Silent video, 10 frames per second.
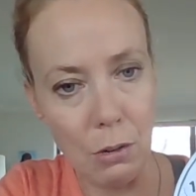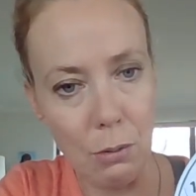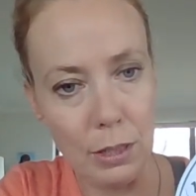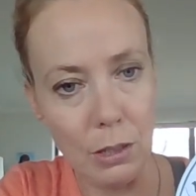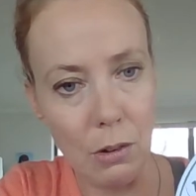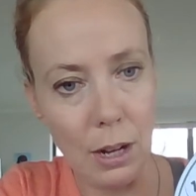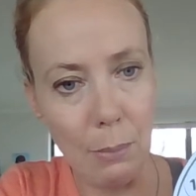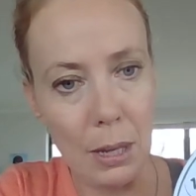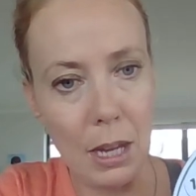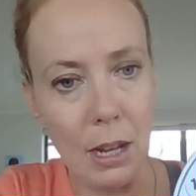Oh, it's gone
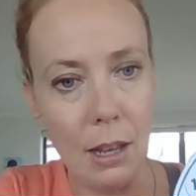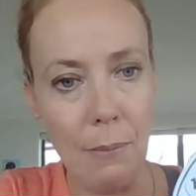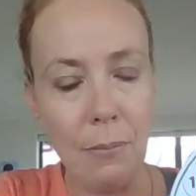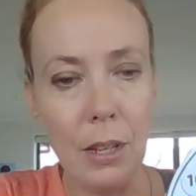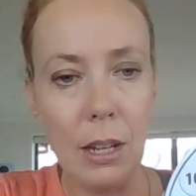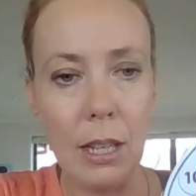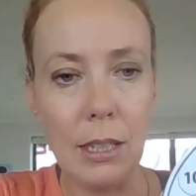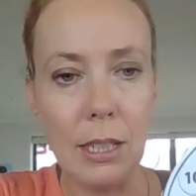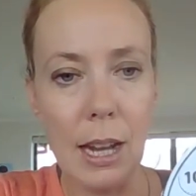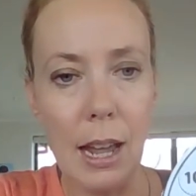up here.
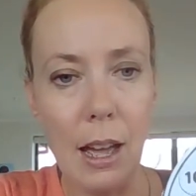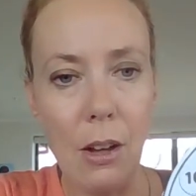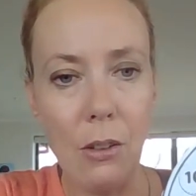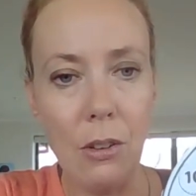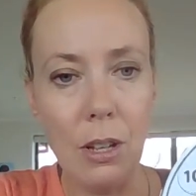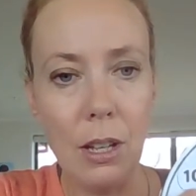It's now